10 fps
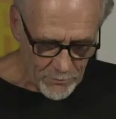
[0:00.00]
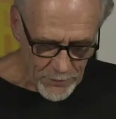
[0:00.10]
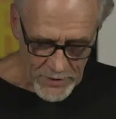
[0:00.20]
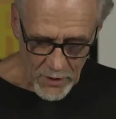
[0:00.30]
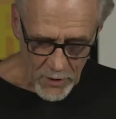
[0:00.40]

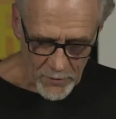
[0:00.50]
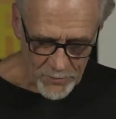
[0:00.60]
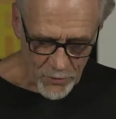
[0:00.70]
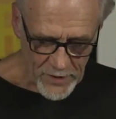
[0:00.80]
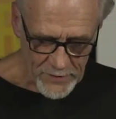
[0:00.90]
but the
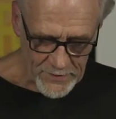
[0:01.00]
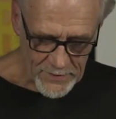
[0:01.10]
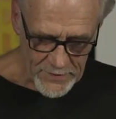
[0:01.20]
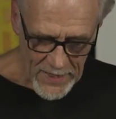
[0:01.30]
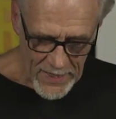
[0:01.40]
lowest prices
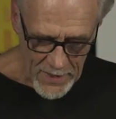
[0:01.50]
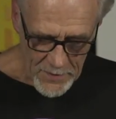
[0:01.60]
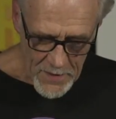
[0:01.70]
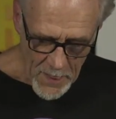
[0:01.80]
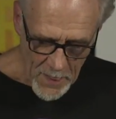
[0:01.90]
in
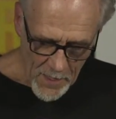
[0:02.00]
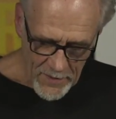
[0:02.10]
town